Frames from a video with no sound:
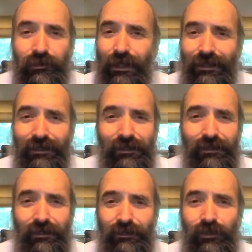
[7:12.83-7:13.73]
Not like
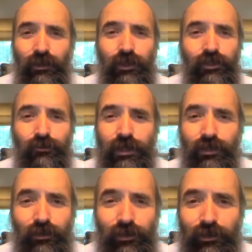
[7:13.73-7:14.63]
a New Year's
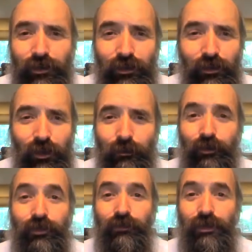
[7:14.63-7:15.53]
resolution or a
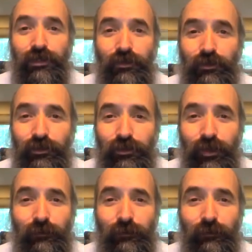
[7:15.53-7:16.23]
birthday resolution.